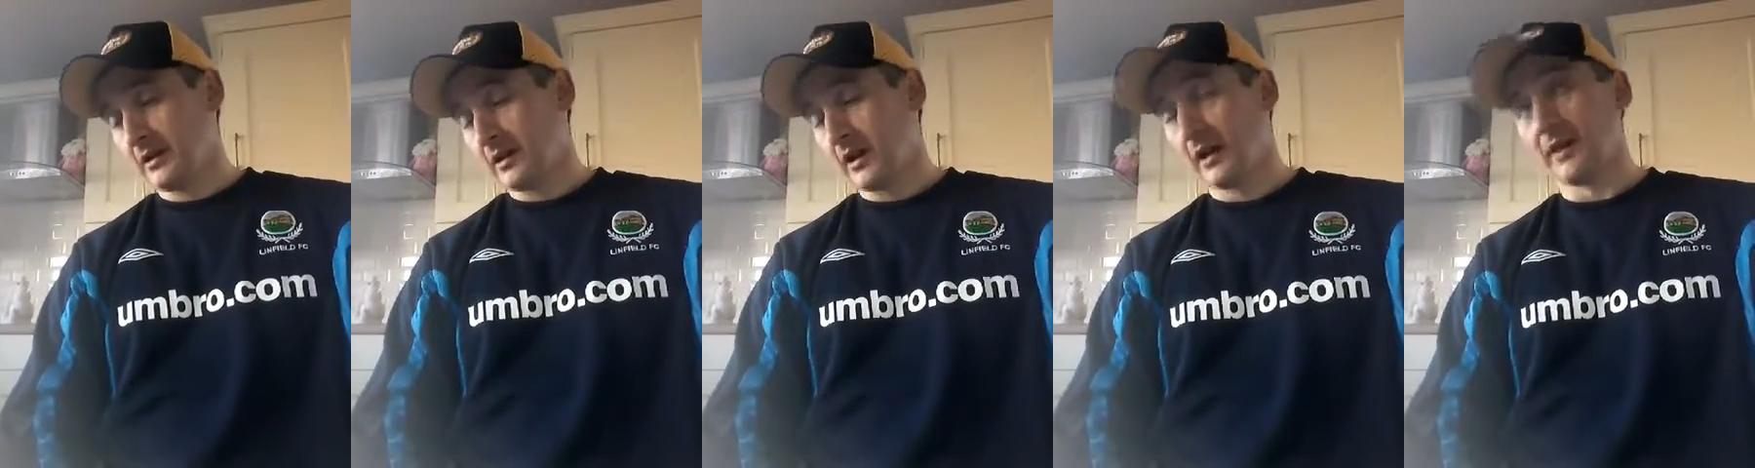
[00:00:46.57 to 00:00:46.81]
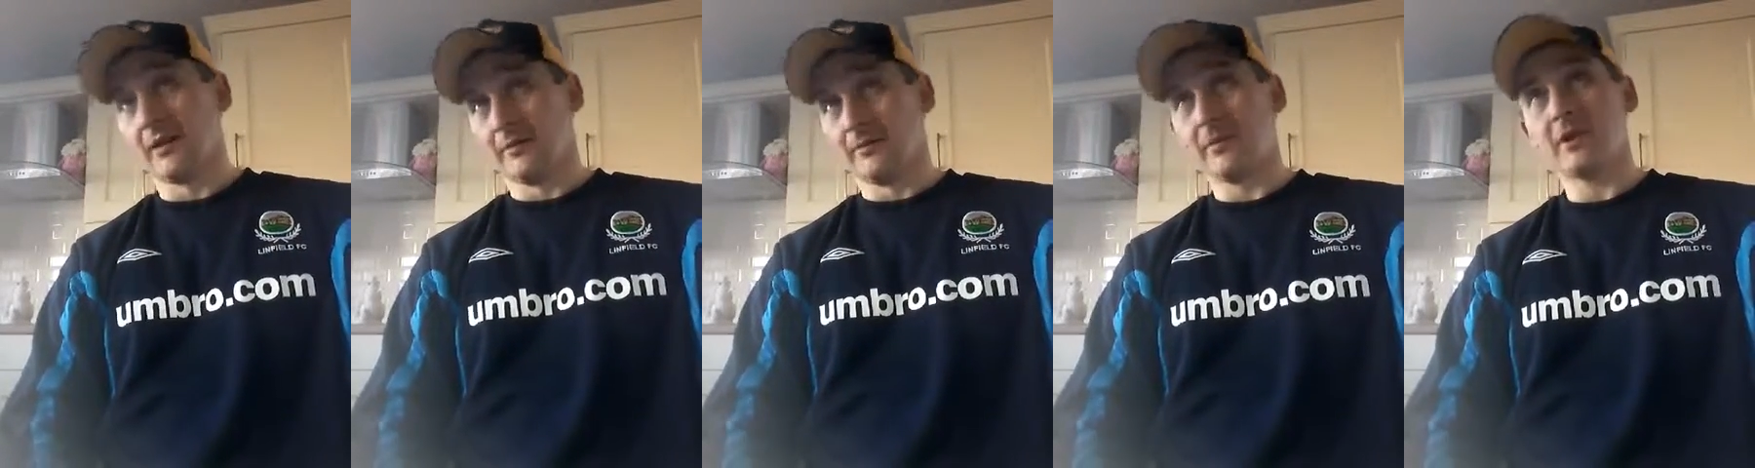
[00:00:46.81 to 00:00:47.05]

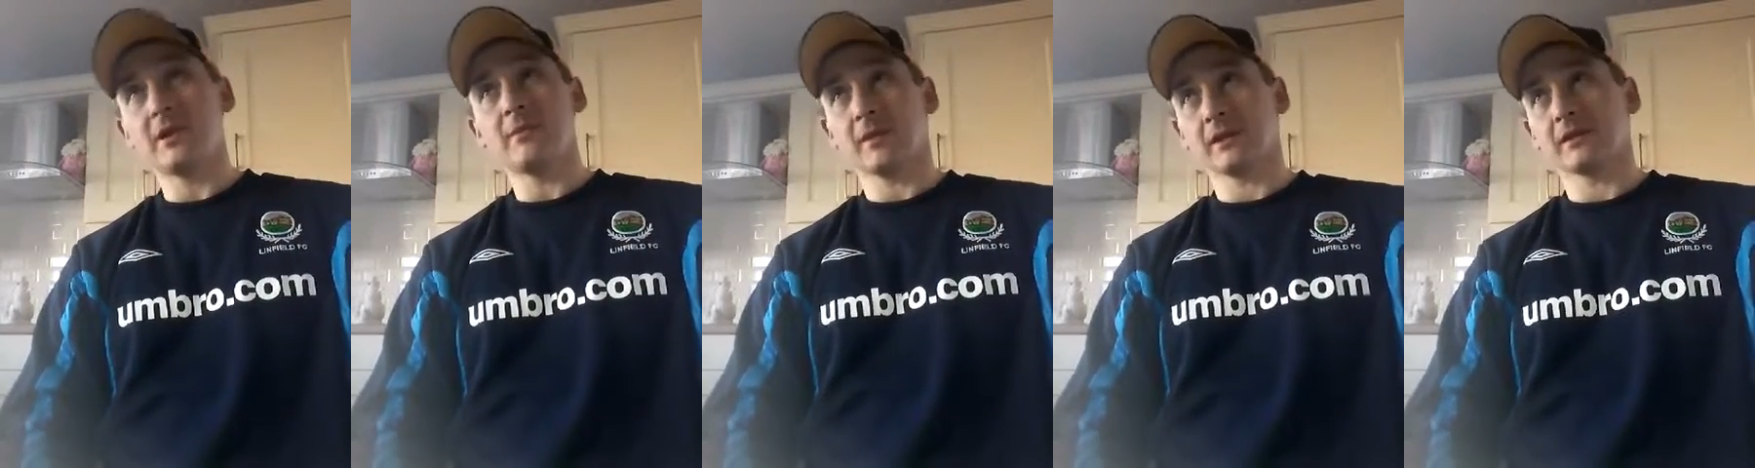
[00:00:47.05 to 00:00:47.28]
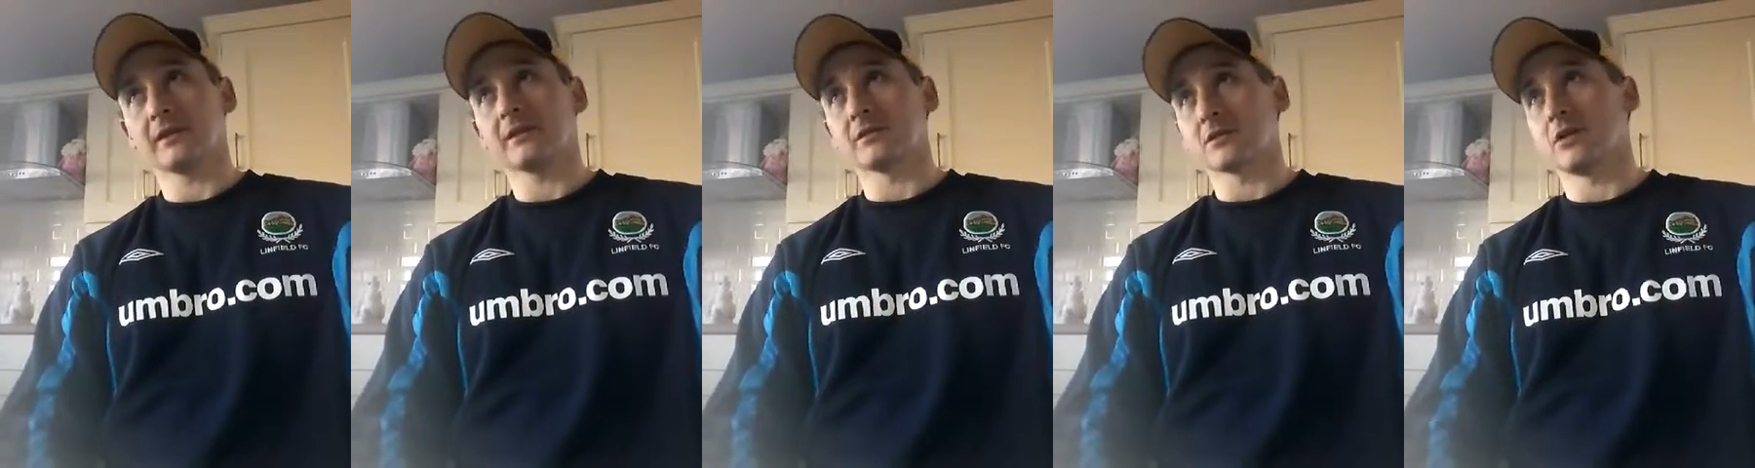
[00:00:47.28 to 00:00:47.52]
And the wee
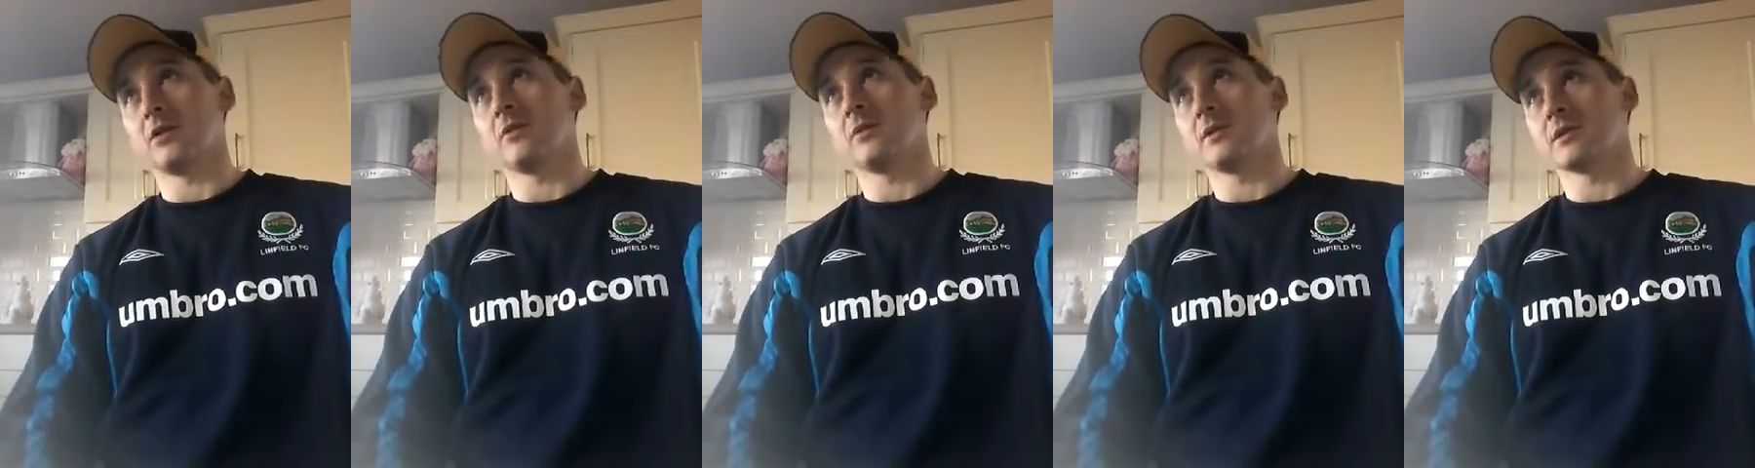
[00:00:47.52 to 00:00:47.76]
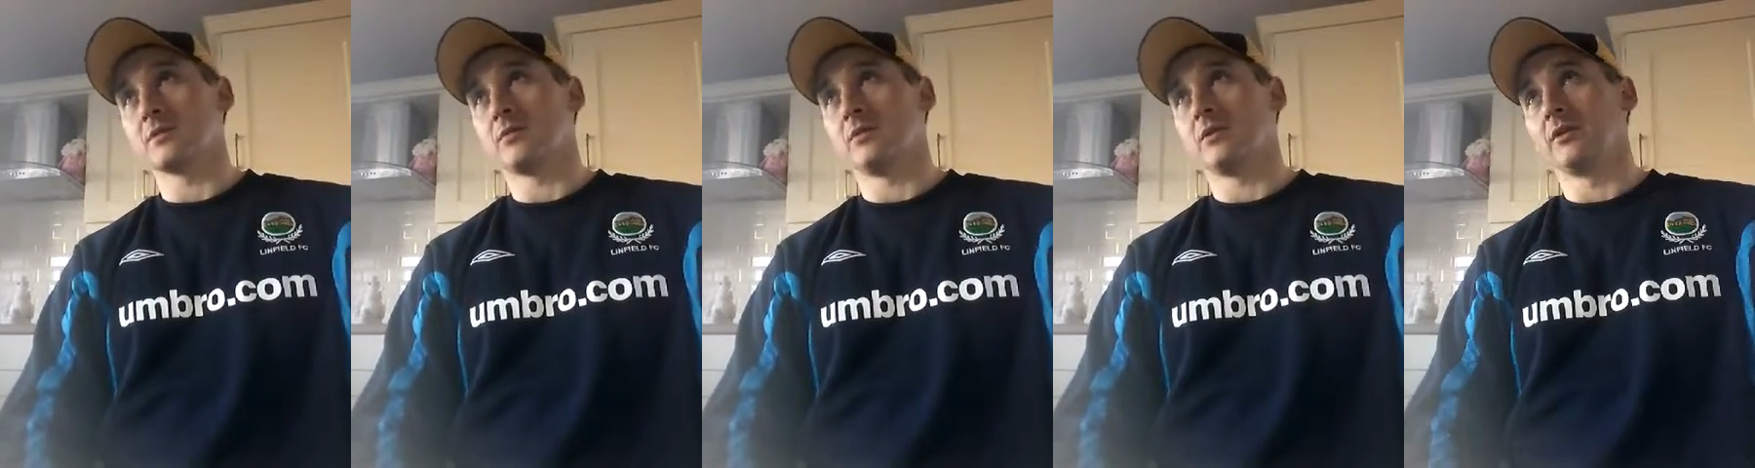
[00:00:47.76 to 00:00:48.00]
bit, there's
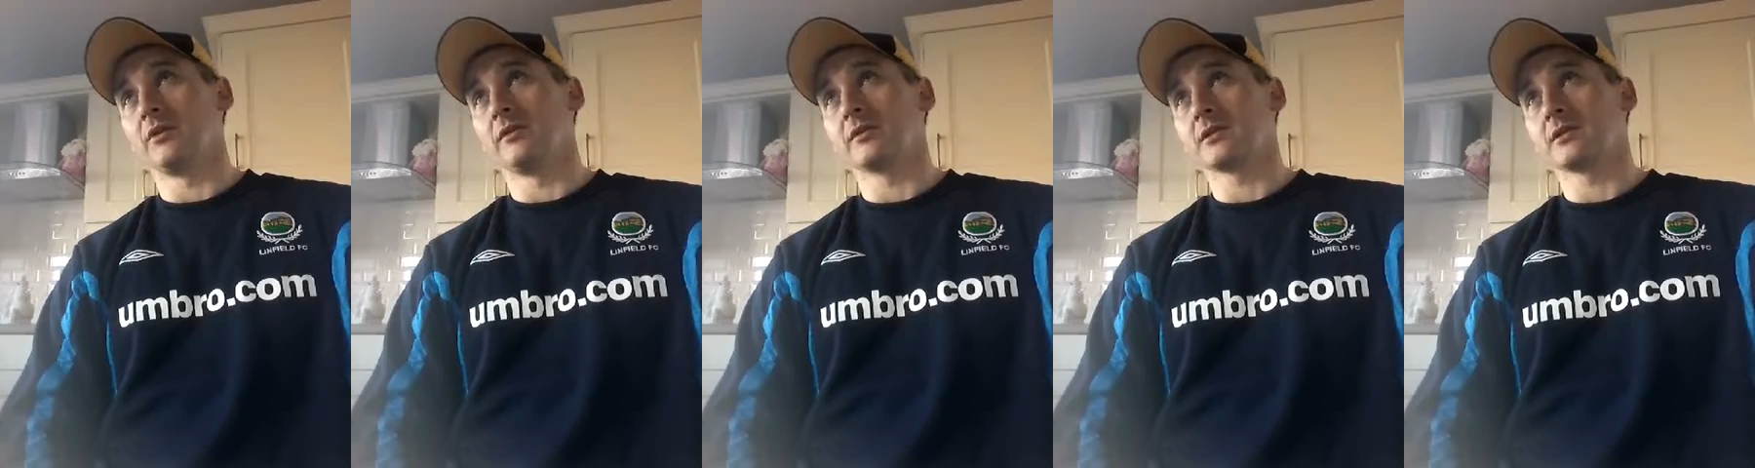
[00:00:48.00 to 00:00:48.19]
always one,